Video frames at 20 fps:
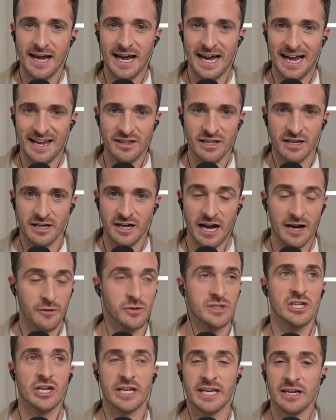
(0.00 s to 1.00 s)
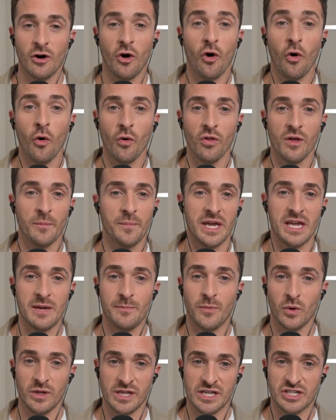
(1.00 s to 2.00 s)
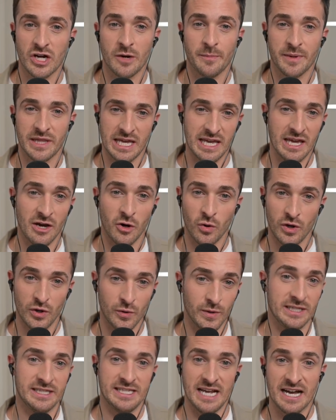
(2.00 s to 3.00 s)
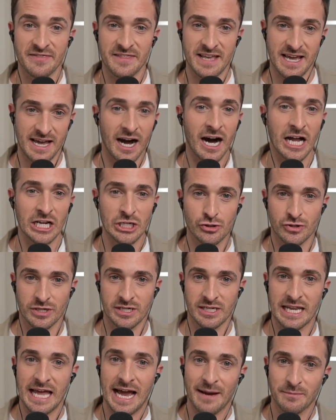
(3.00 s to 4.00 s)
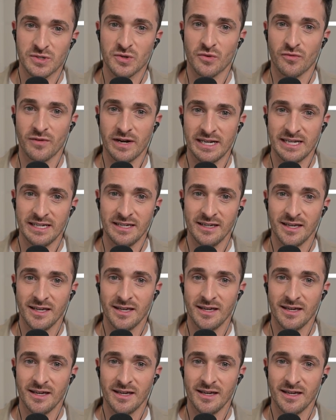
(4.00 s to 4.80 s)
And that I was looking at all the people at the top of the hill who had done their hundred laps already